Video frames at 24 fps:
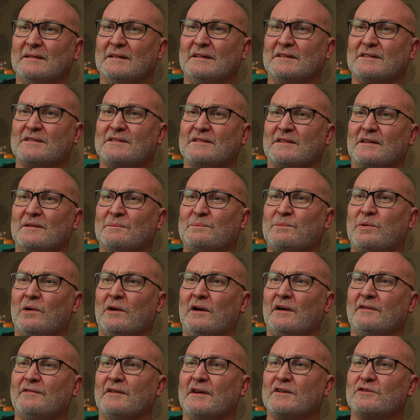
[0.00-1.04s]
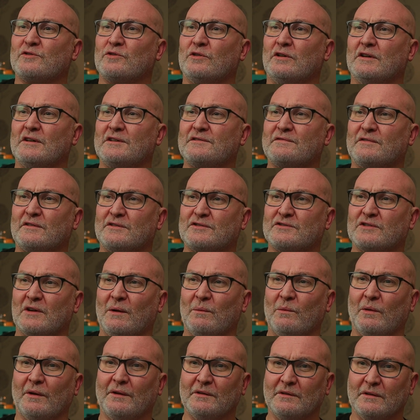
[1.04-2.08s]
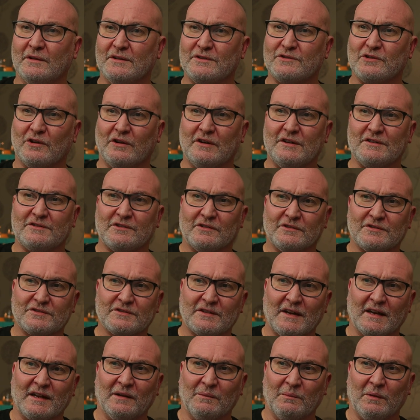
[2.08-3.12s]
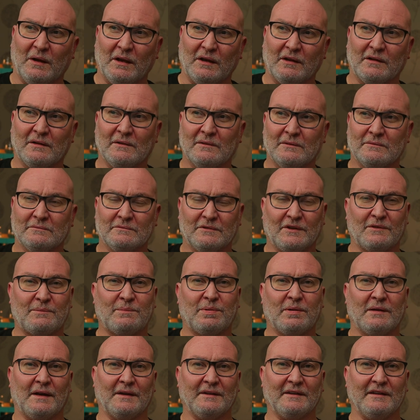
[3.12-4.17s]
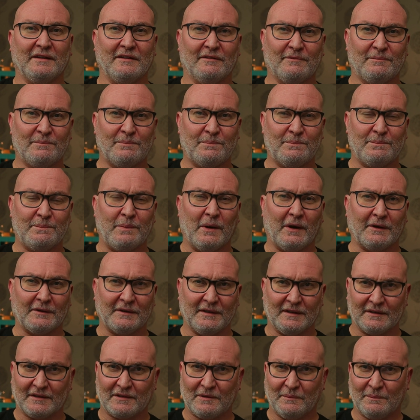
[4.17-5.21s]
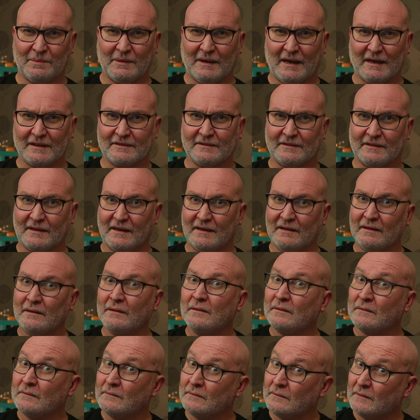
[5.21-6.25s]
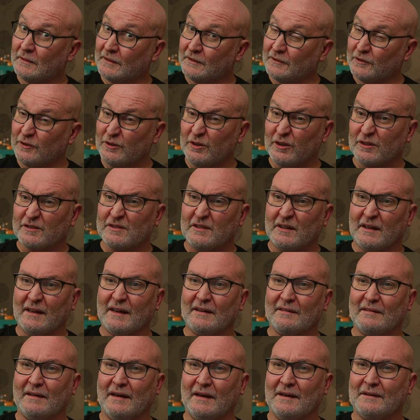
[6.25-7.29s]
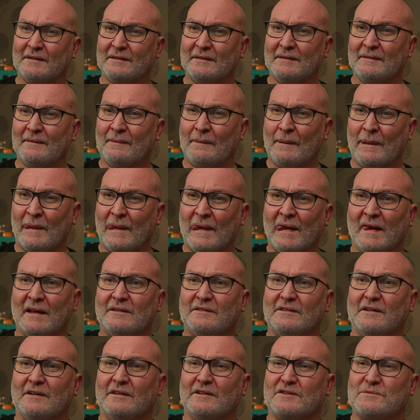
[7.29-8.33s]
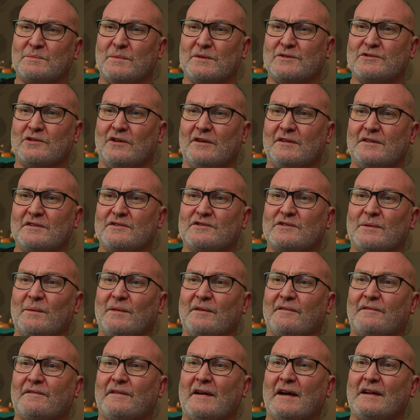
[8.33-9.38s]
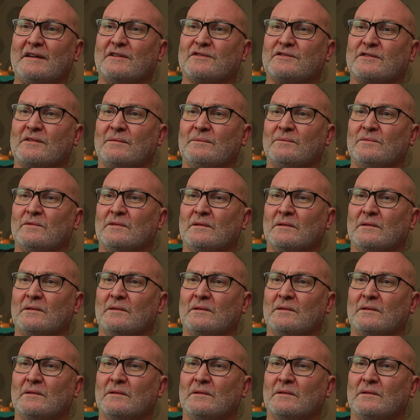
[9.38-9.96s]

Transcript: it's the perfect choice for someone who enjoys their single malt with plenty of body and complexity, and who doesn't like that. Now it's matured in some of the finest